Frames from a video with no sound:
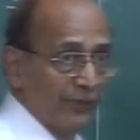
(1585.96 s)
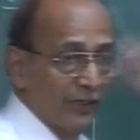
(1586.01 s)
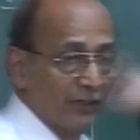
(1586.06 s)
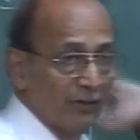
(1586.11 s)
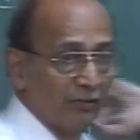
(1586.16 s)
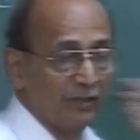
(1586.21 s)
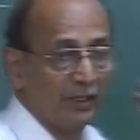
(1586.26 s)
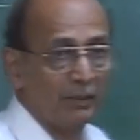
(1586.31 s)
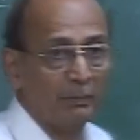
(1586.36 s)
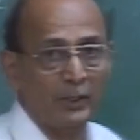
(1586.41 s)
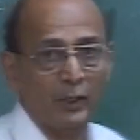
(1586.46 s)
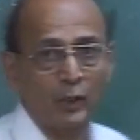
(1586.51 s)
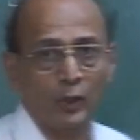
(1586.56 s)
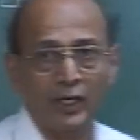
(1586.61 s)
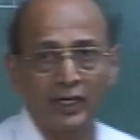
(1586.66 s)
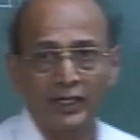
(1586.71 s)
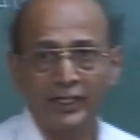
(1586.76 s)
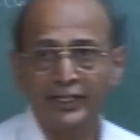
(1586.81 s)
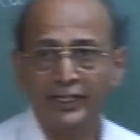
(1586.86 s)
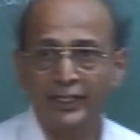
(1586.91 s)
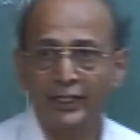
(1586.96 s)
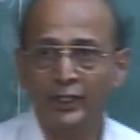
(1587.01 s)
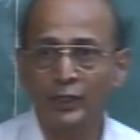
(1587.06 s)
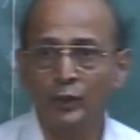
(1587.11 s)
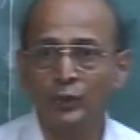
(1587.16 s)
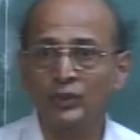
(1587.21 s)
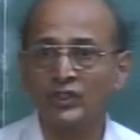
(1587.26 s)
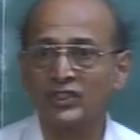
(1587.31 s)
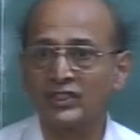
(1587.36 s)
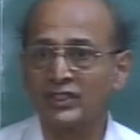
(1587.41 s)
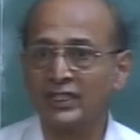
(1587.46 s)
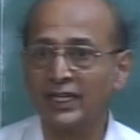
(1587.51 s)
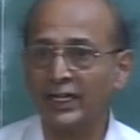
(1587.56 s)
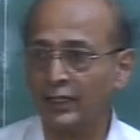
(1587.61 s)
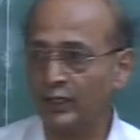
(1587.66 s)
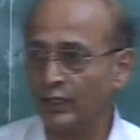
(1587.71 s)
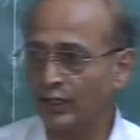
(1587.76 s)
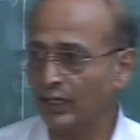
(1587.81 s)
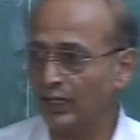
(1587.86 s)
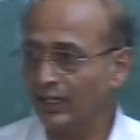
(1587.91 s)
will be called induced
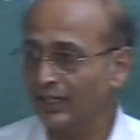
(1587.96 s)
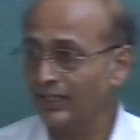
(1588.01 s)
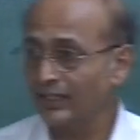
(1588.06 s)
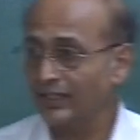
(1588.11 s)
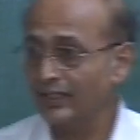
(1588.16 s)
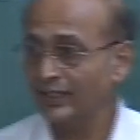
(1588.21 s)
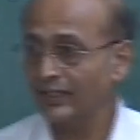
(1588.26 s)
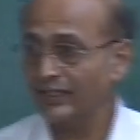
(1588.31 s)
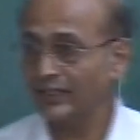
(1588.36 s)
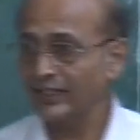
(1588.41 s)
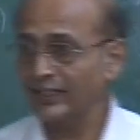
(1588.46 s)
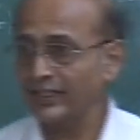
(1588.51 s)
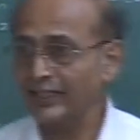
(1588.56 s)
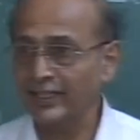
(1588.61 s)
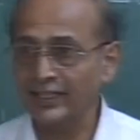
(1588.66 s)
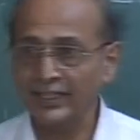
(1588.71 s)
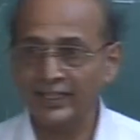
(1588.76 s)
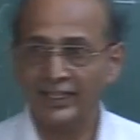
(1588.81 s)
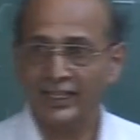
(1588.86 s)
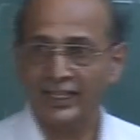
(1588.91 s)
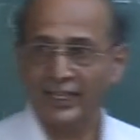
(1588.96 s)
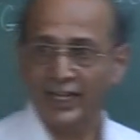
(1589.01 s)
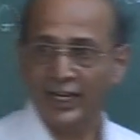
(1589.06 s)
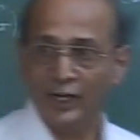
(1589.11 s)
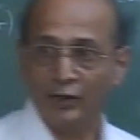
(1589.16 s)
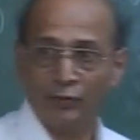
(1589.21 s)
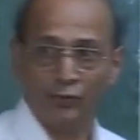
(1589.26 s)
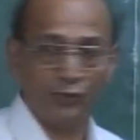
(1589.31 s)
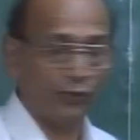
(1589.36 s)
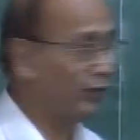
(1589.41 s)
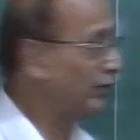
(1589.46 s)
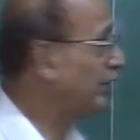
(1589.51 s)
cycle if